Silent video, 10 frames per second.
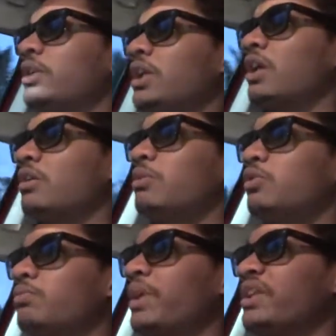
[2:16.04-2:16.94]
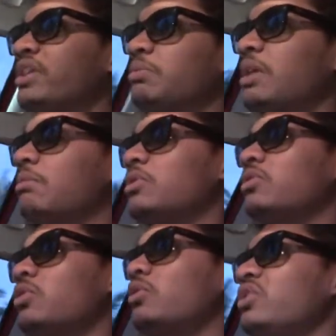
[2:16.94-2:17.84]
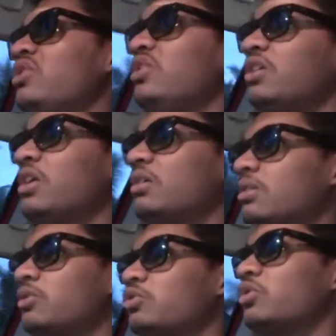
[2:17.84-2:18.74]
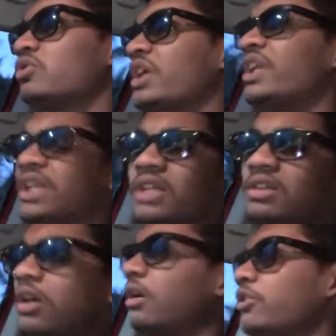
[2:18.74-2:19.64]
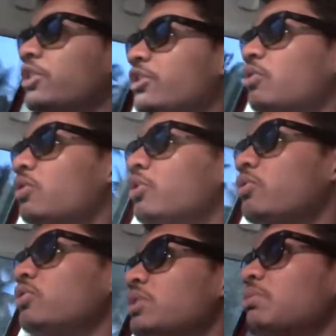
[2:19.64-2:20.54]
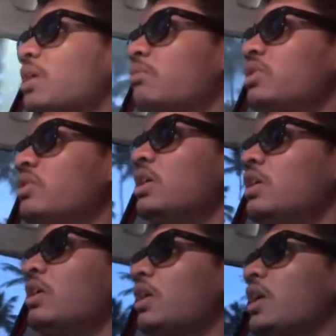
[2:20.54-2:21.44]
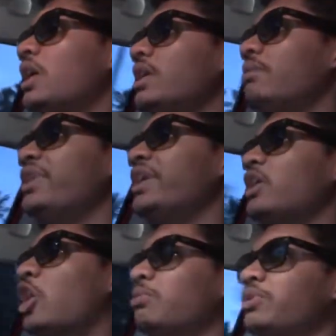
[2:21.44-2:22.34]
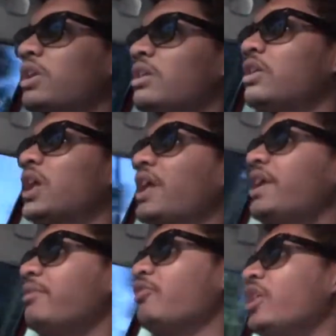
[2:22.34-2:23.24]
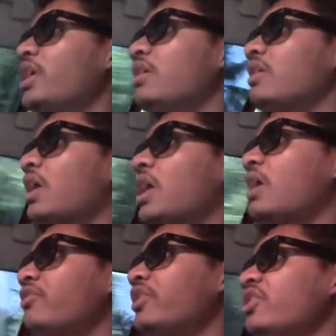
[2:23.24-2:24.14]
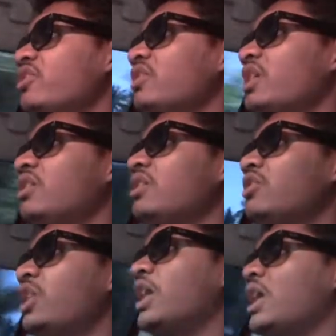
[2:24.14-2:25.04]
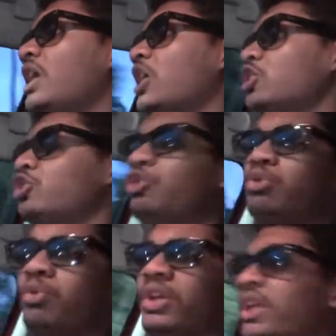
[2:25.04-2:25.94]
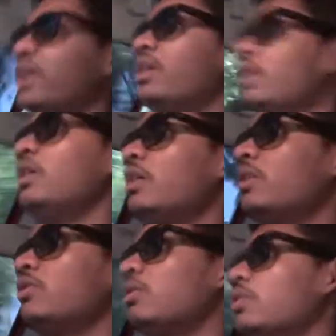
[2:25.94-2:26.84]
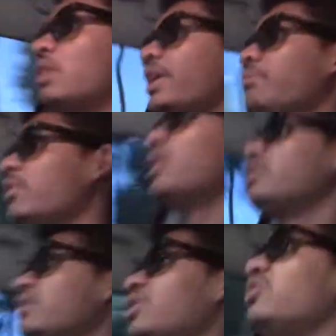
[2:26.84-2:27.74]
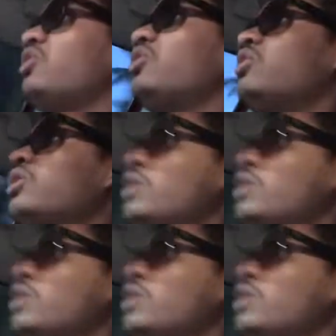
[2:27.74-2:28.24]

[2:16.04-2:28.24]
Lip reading: all about my Jeep Compass. So this is in 2018, as I already told you, Jeep Compass limited optional, the high-end variant. After this, it is the longitude variant. So I bought this